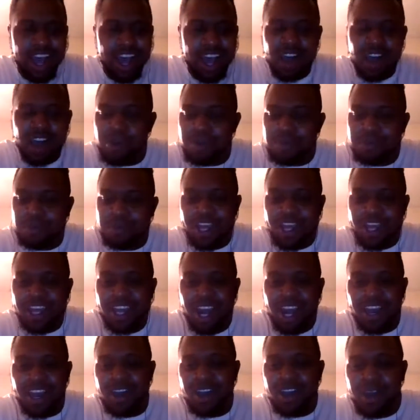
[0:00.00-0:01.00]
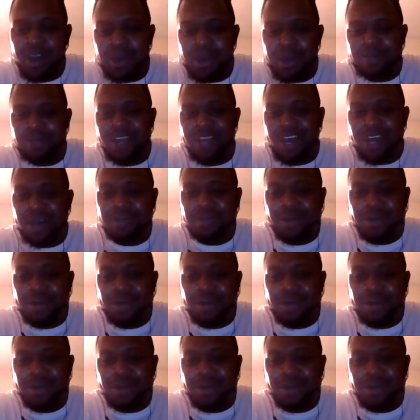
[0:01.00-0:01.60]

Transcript: I hope not.